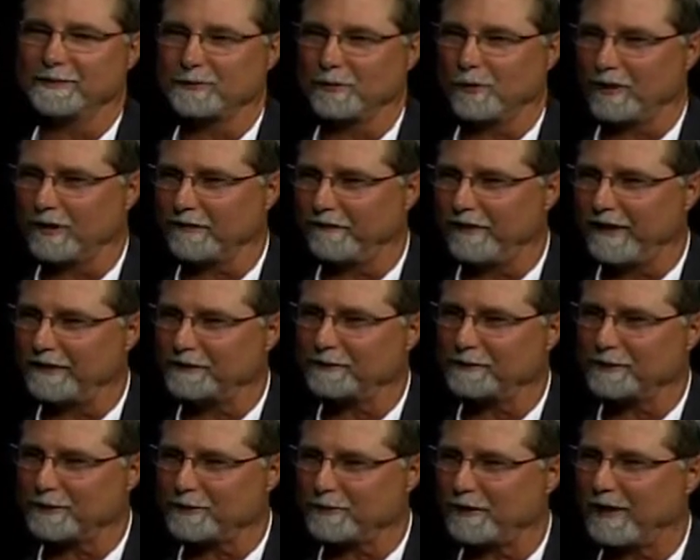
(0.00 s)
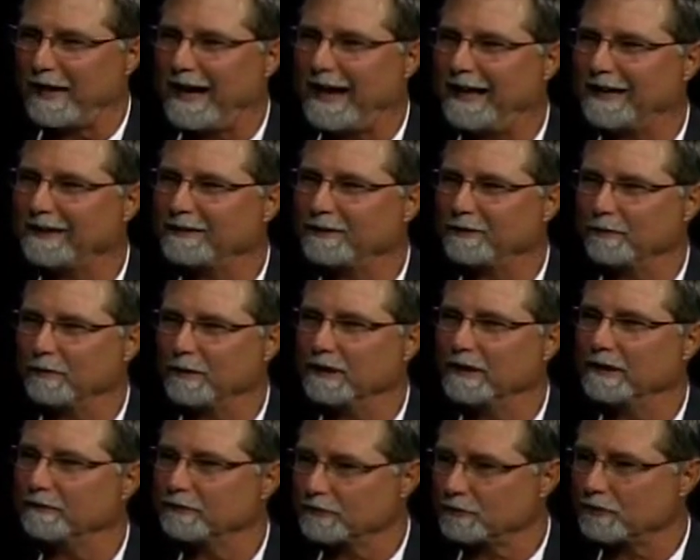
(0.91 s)
sort of has to crack to
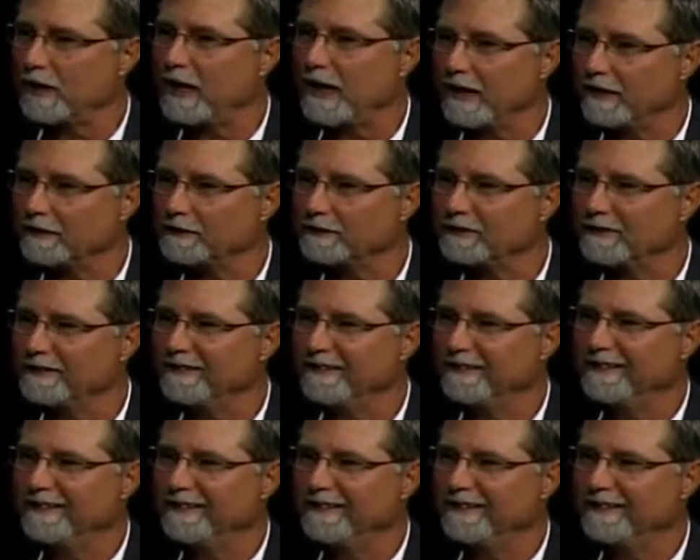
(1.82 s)
relieve stress.